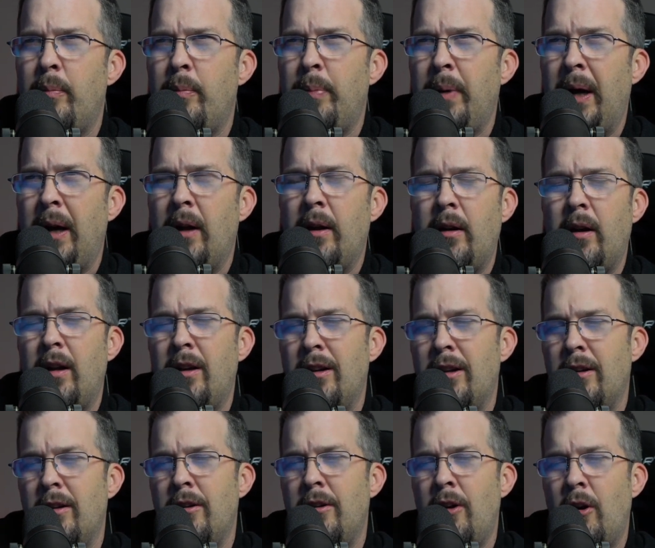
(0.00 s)
But
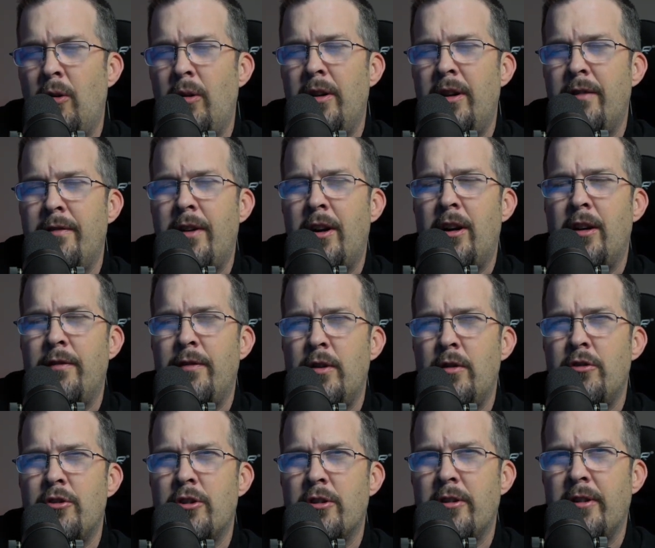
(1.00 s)
know in the very
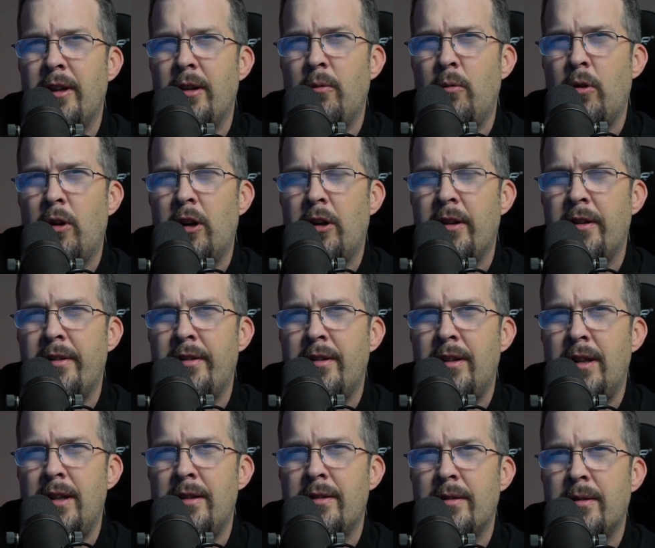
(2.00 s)
future that we're going to
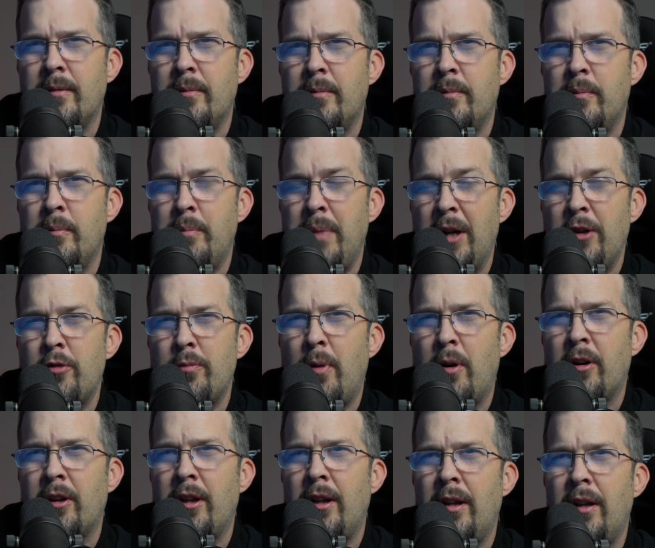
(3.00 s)
see some
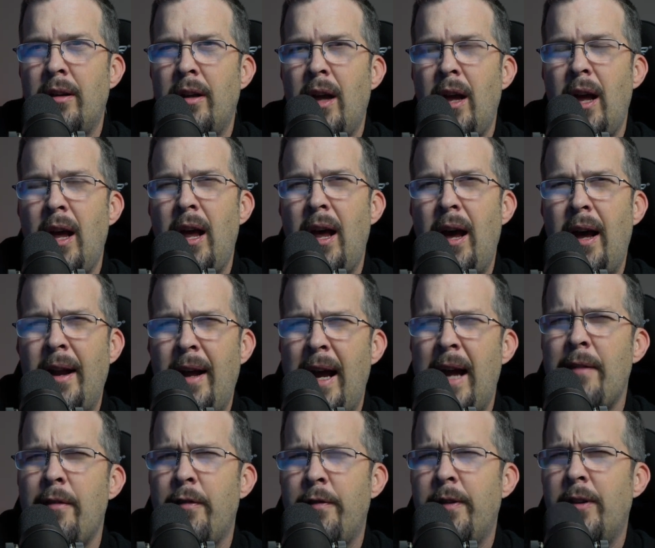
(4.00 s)
benchmarking. And I
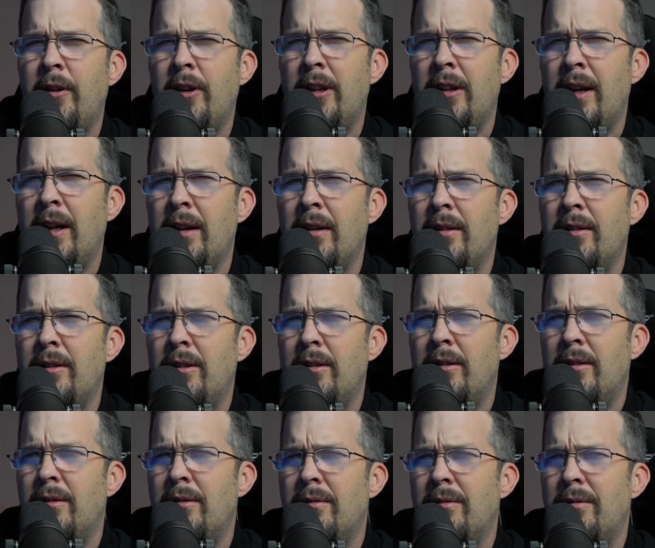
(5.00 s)
have a feeling that
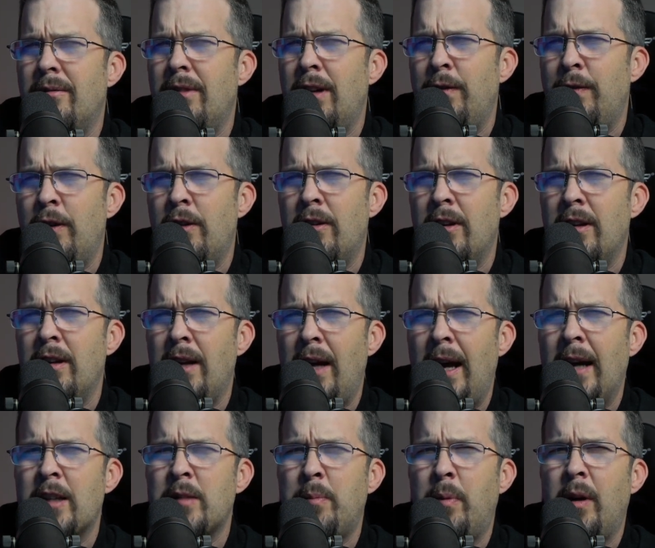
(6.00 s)
if you're into
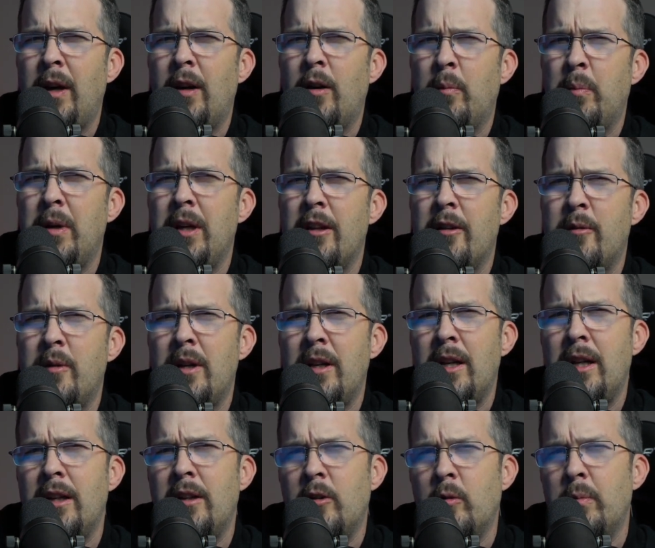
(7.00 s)
X-Plane or
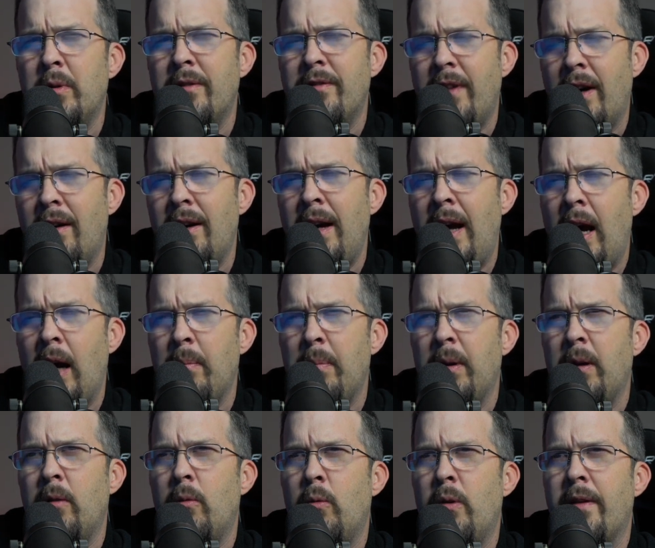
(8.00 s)
P3D, you'll be very
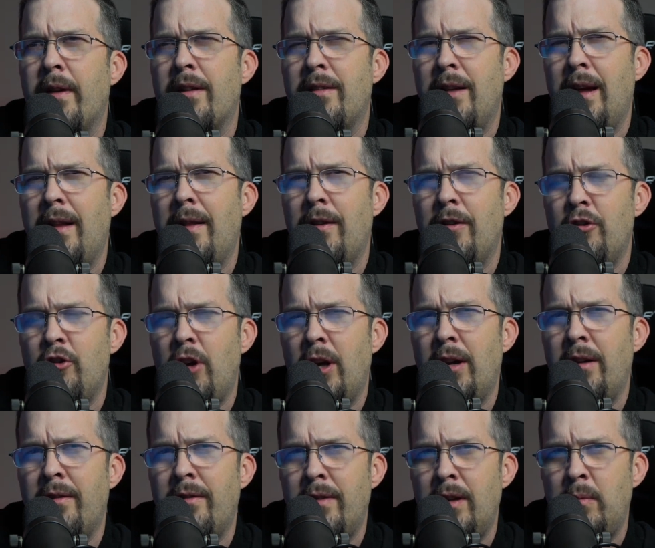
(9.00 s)
happy with a 10th
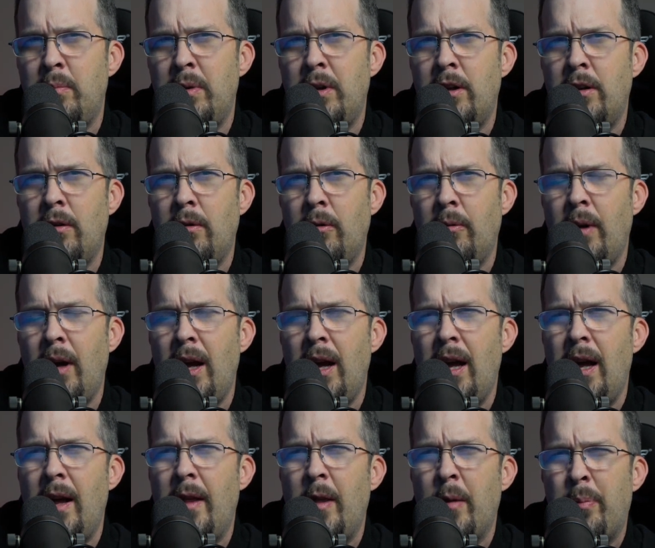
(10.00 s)
gen CPU.
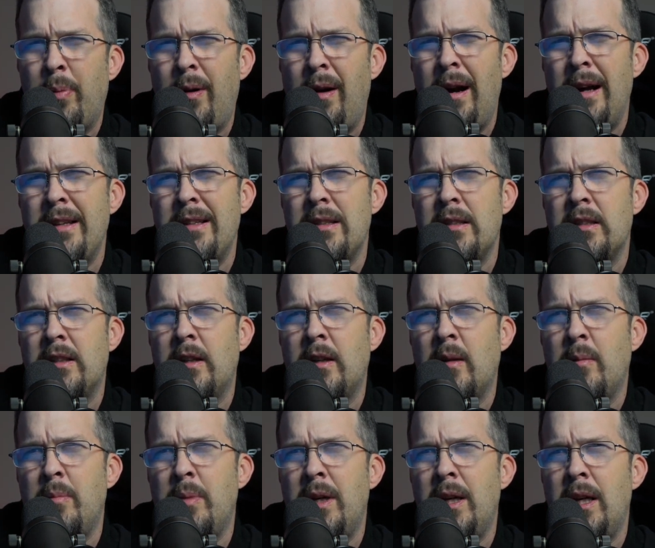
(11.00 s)
The price is going
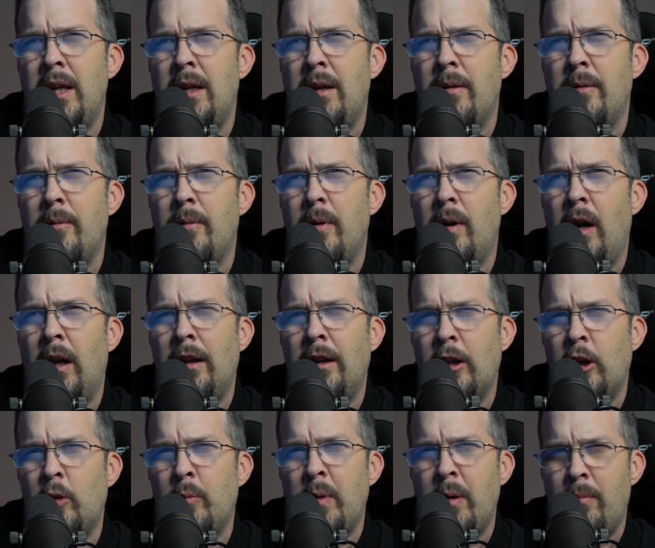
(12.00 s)
to be a
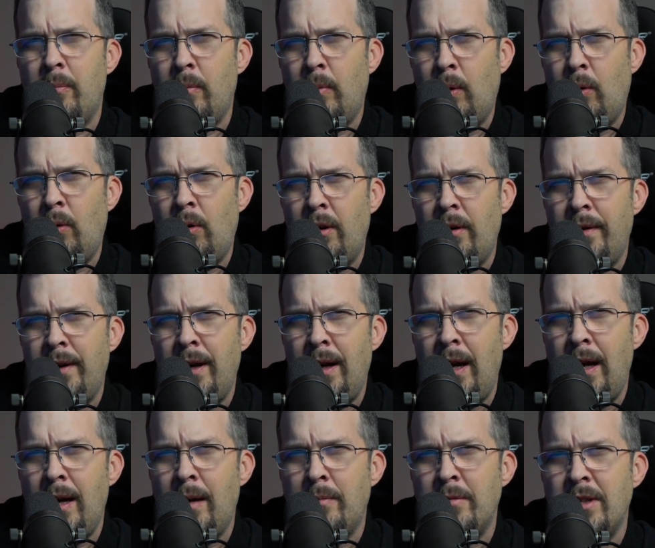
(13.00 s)
little bit more than
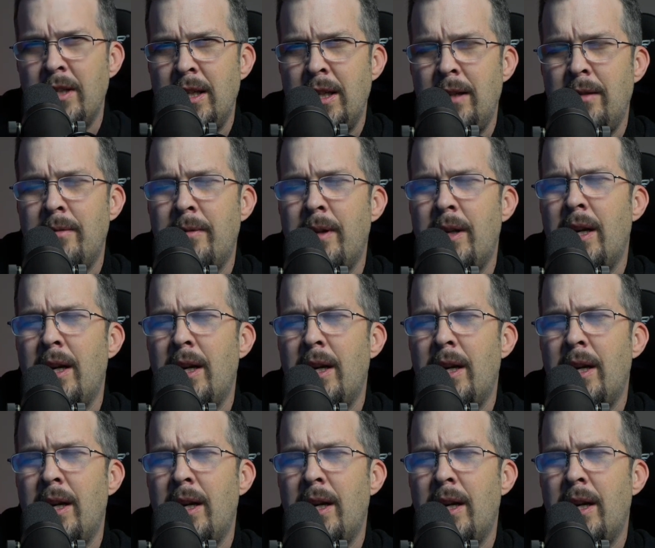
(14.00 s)
AMD.